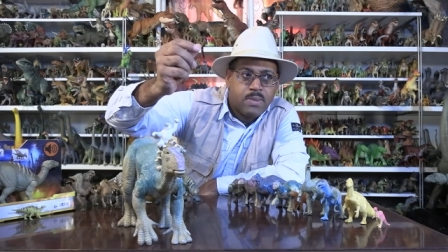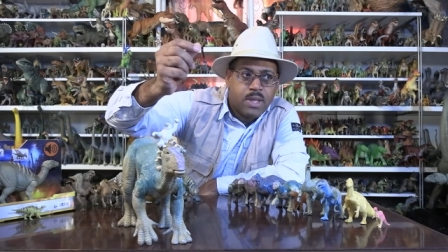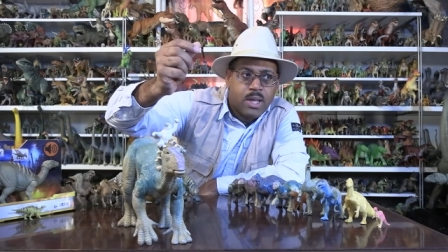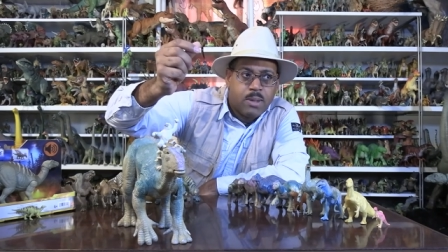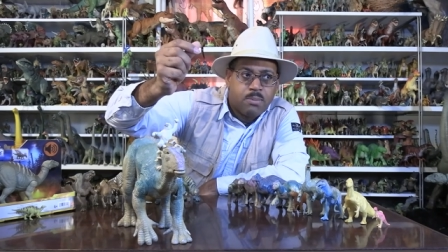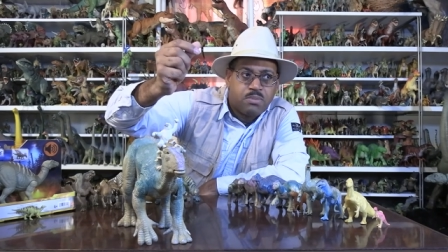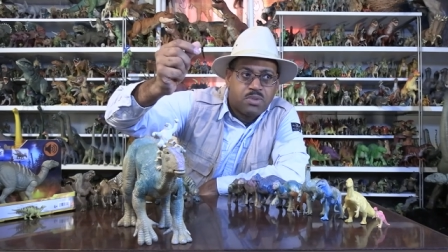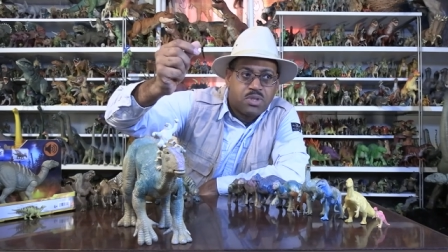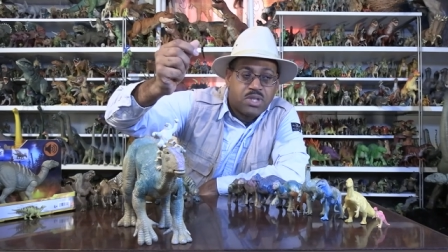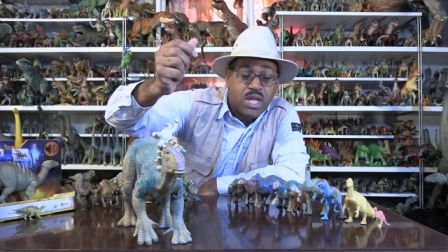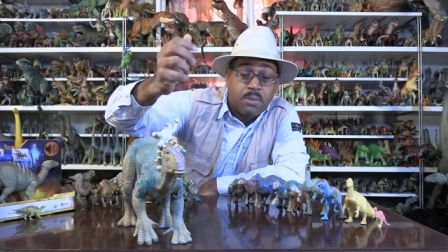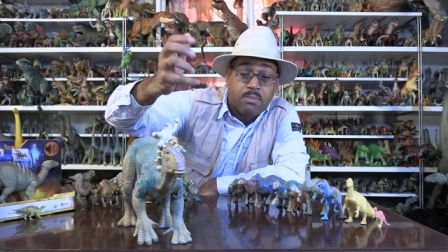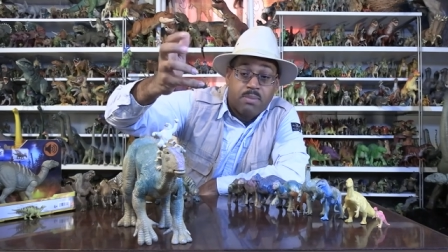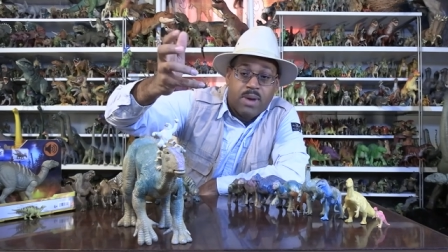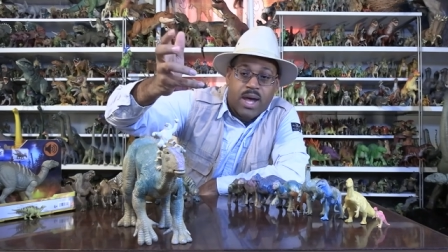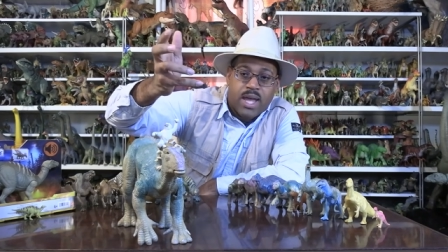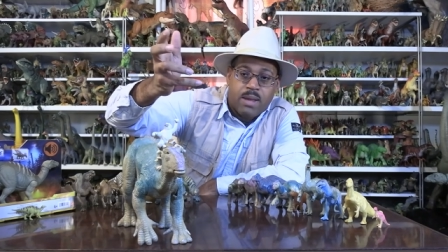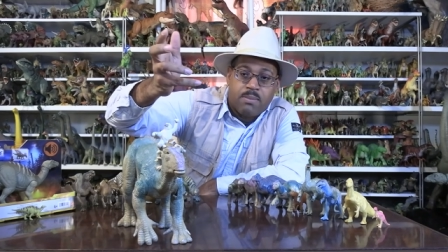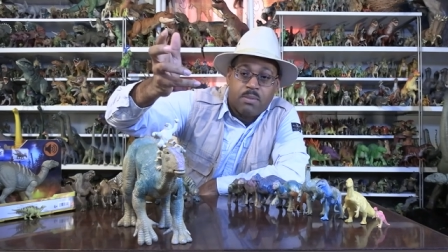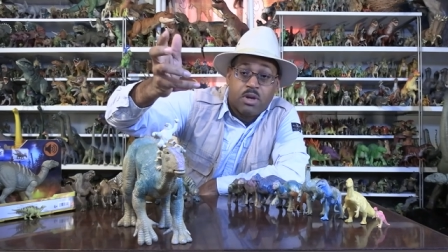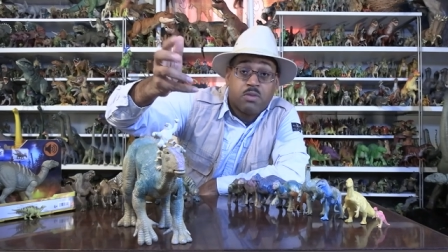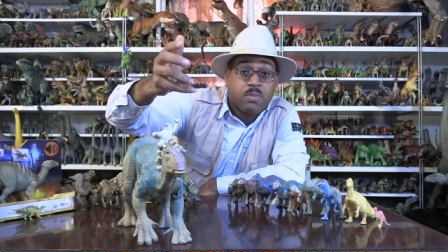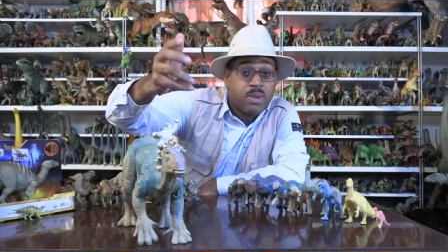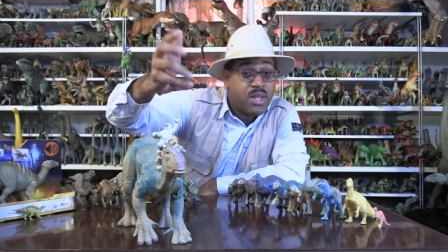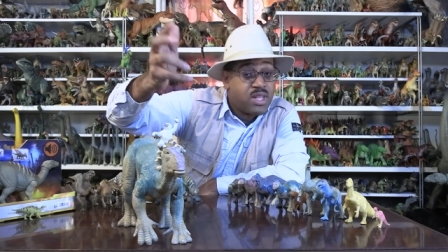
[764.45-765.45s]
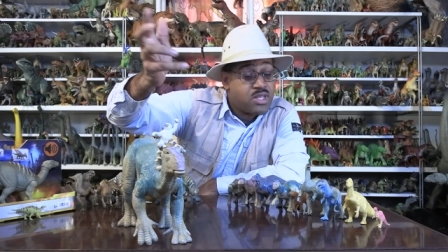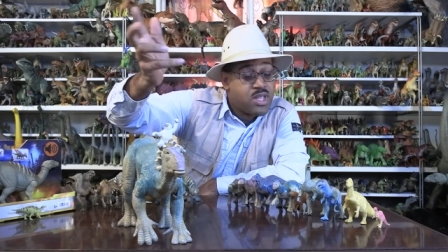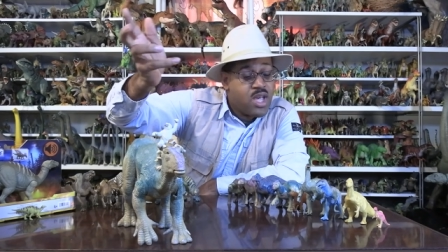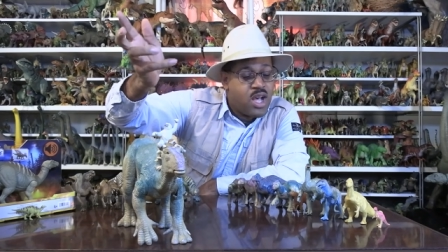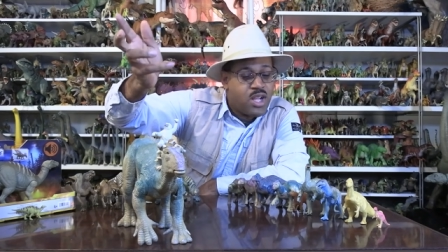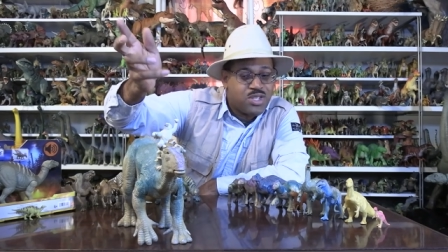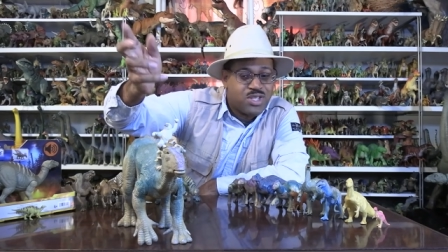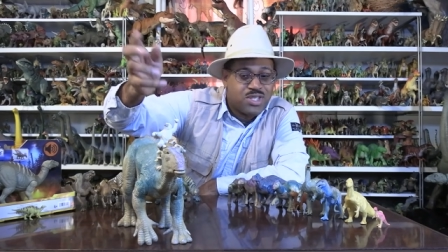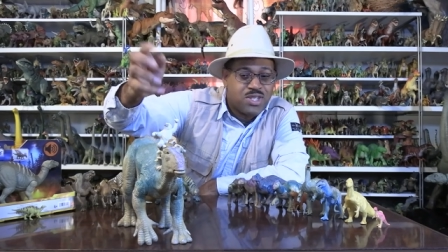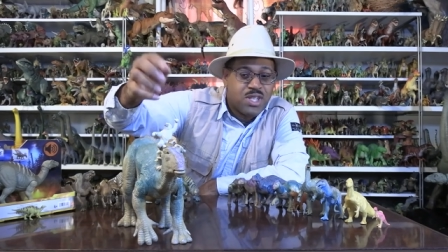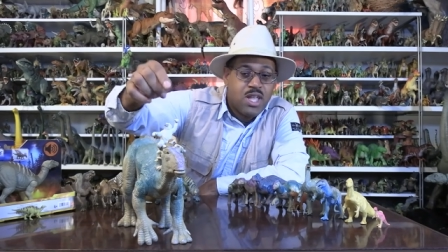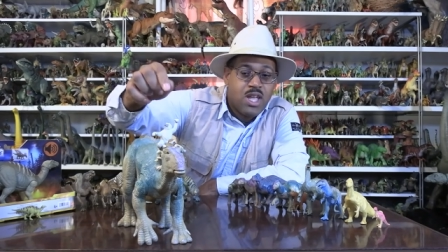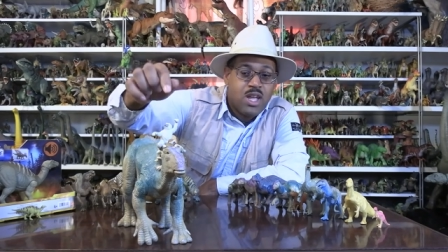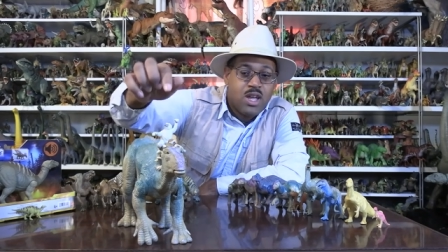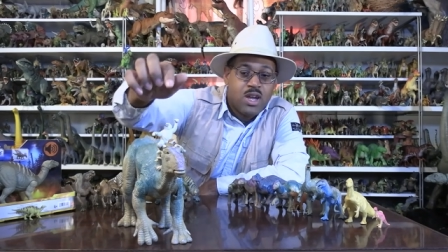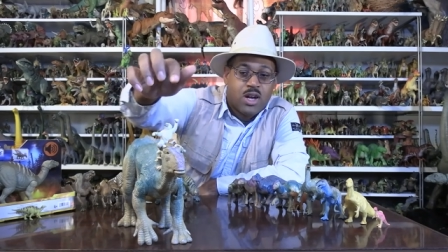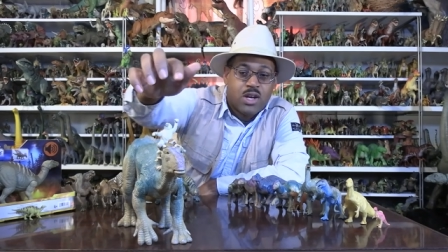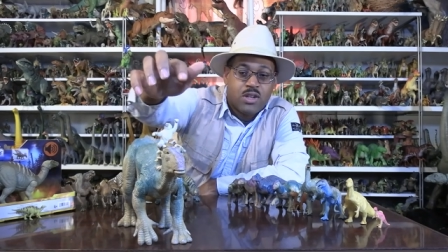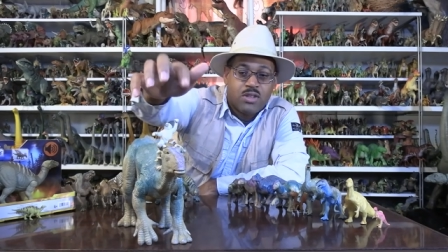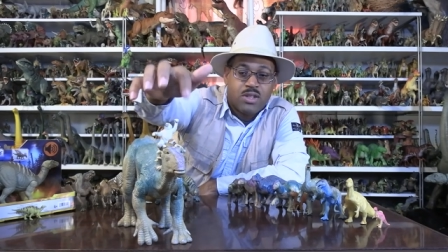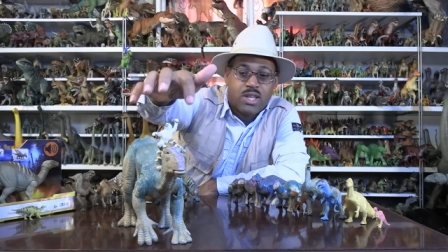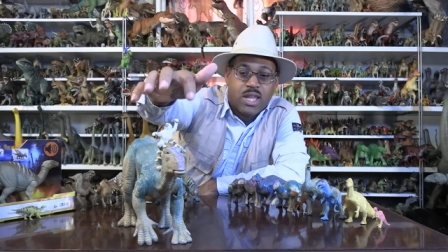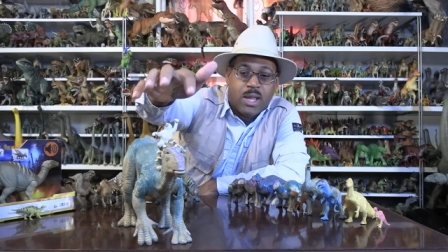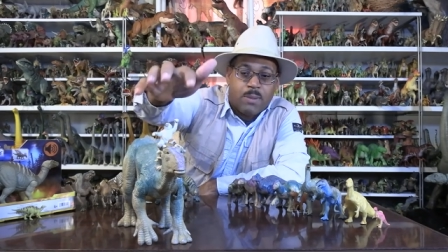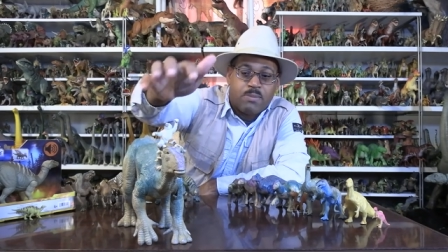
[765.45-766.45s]
upset by it, both paleontologists,
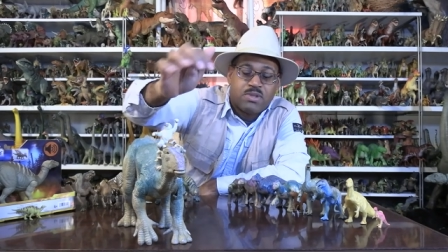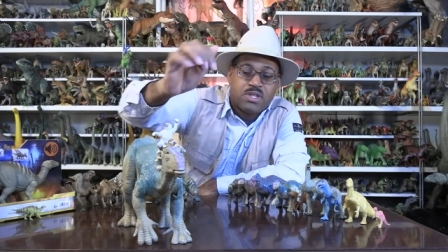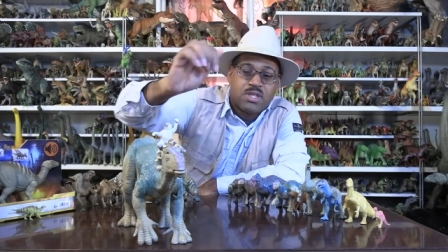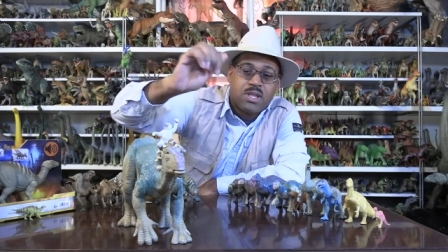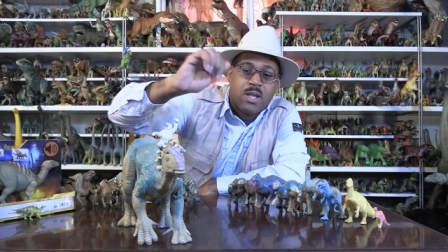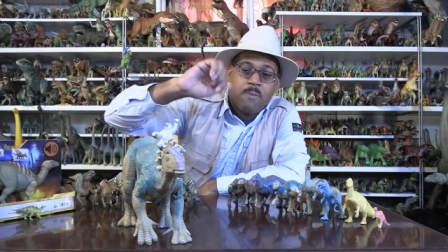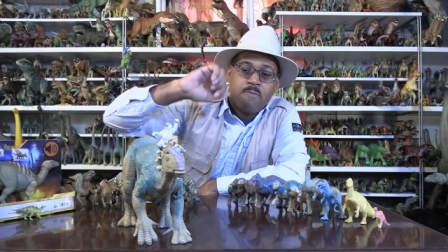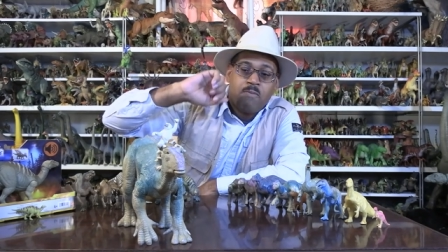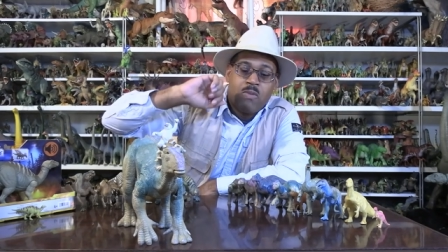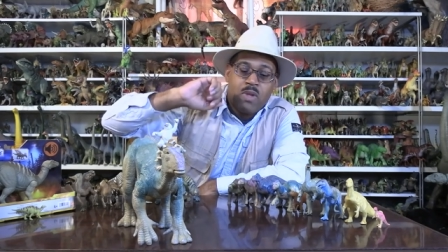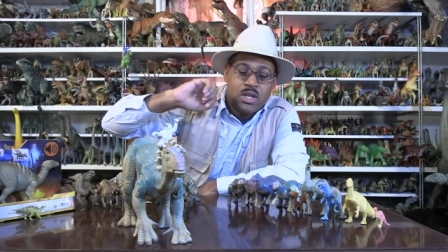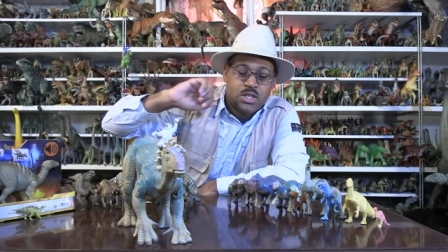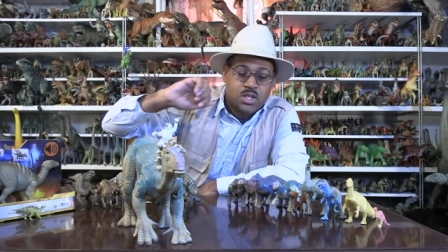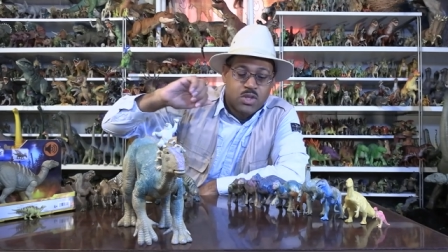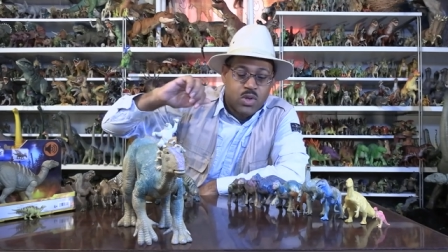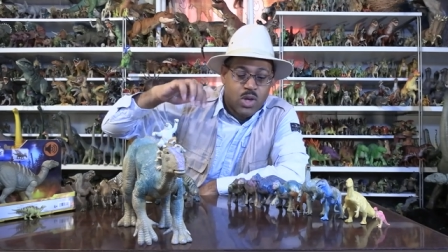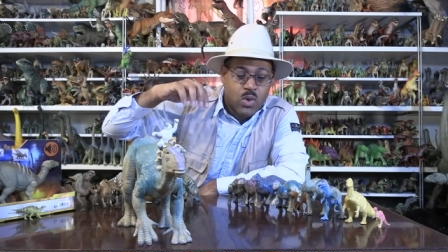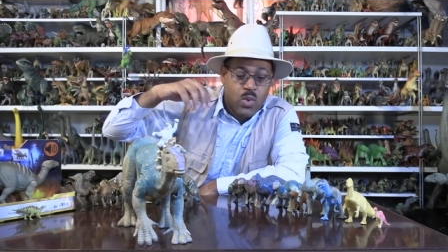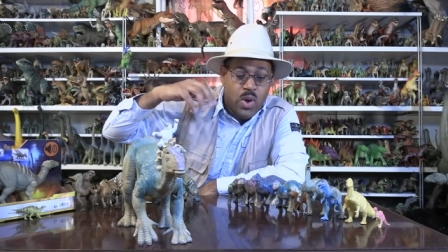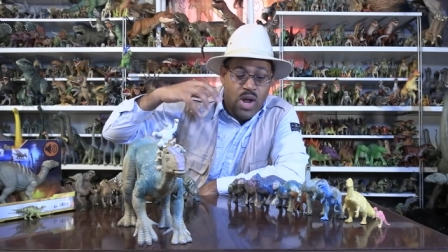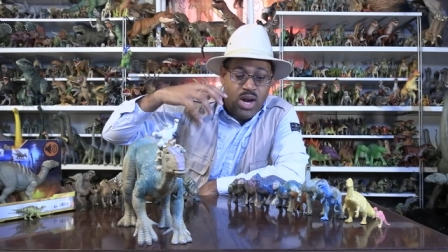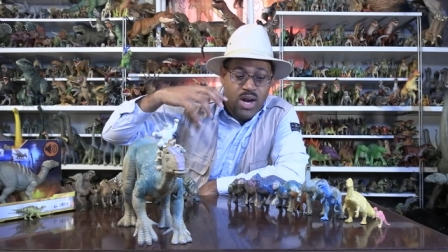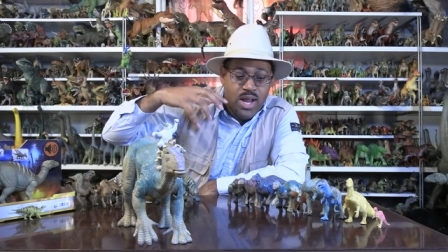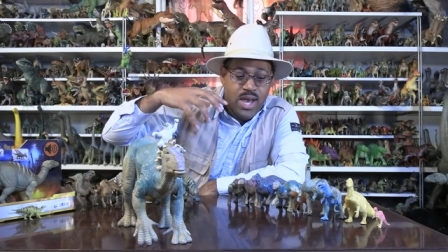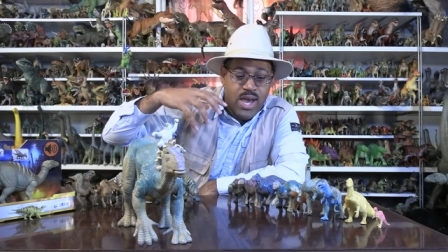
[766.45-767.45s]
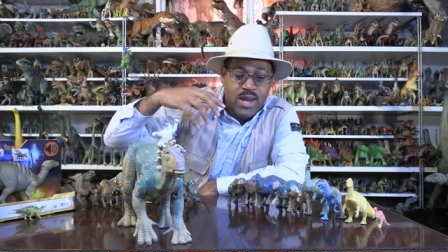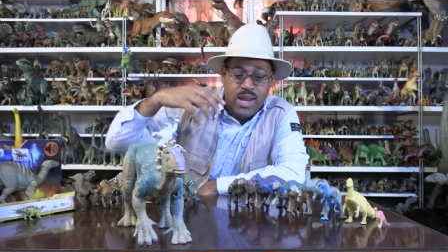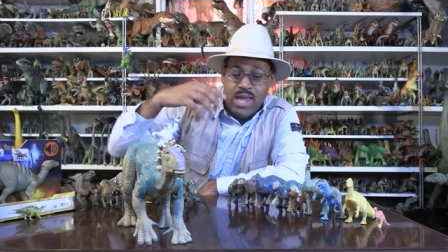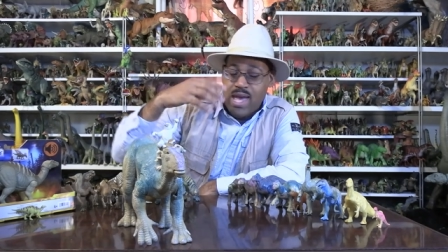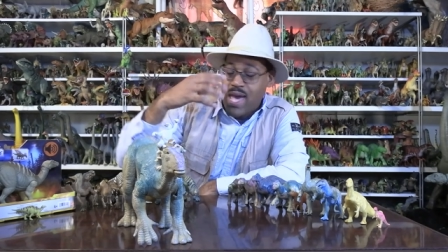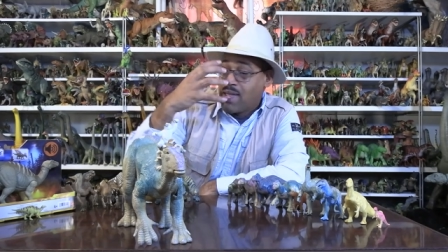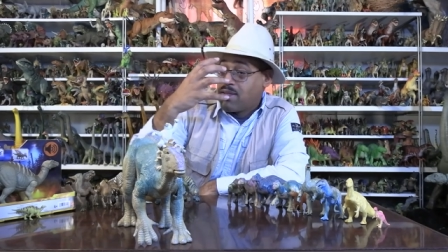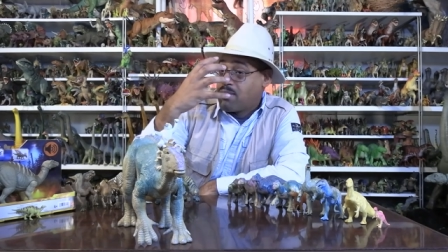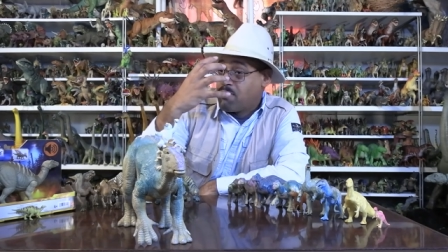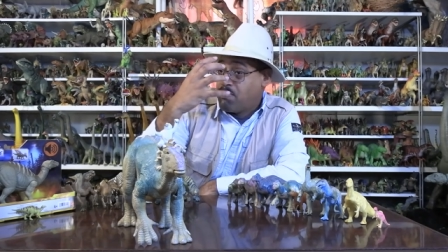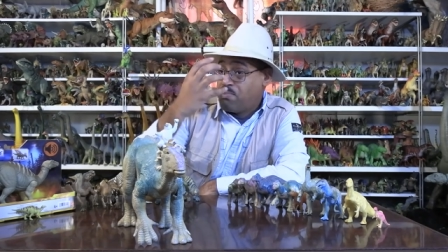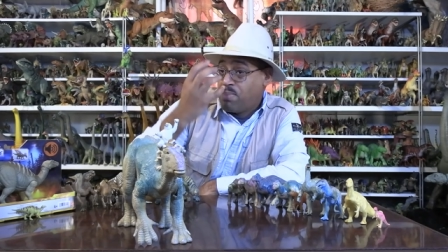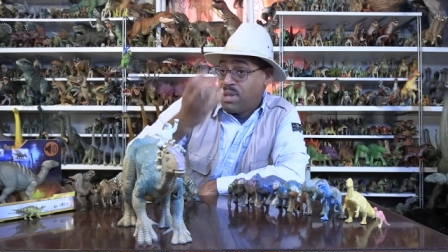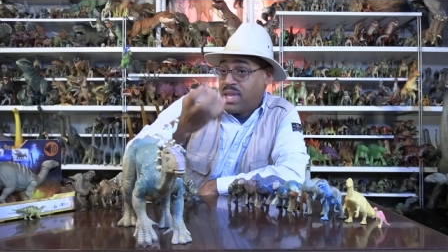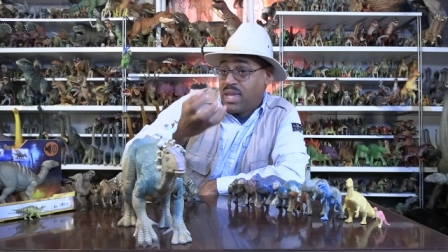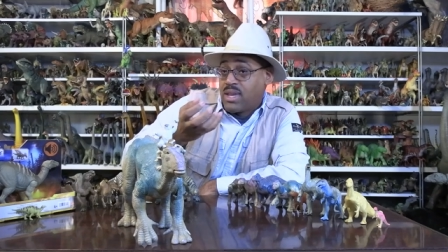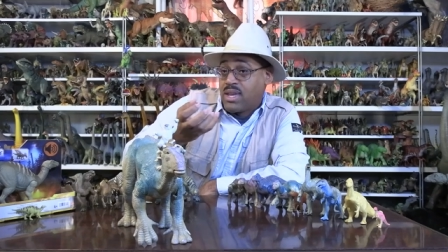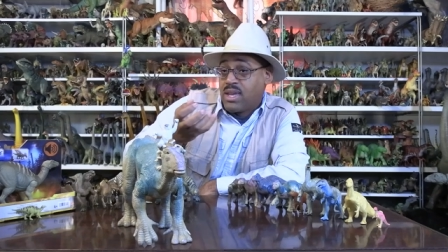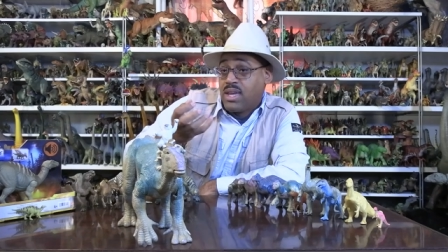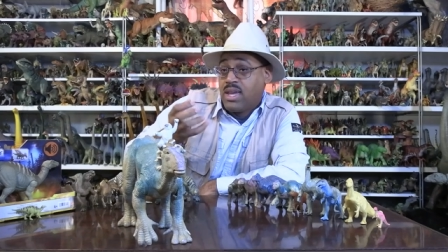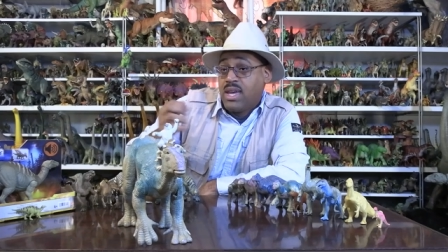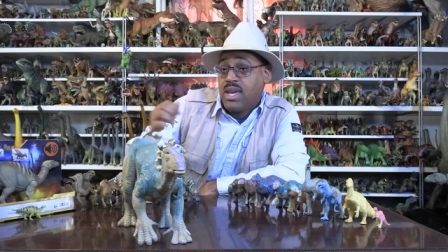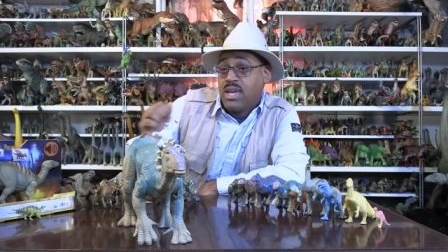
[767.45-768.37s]
are the lips. So Iguanodon has a beak.